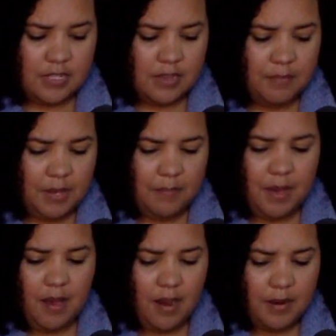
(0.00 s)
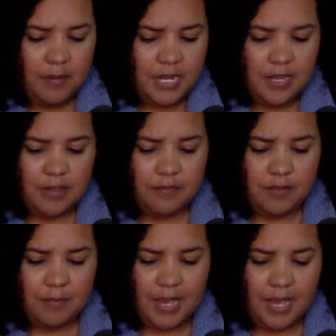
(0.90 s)
Tell me about harmony
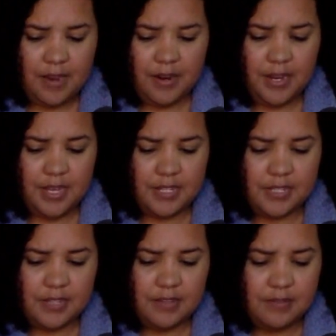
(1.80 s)
for my Aries.